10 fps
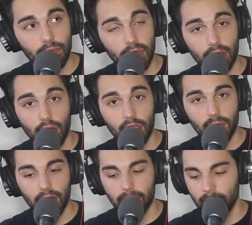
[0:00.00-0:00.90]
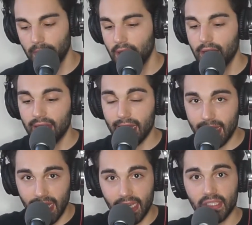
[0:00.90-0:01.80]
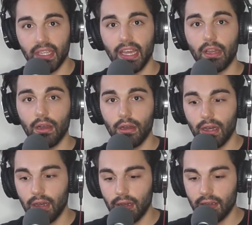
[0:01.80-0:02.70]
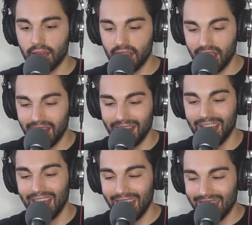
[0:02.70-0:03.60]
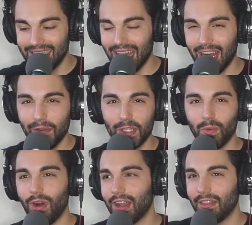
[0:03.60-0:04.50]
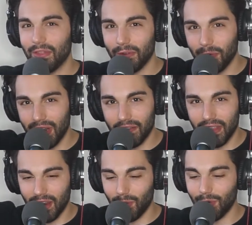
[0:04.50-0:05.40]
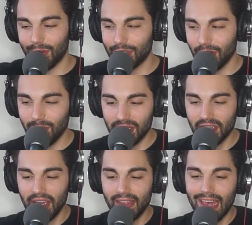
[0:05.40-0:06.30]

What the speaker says: we got dogs barking. That King's like attire when he's walking through whatever that award show was.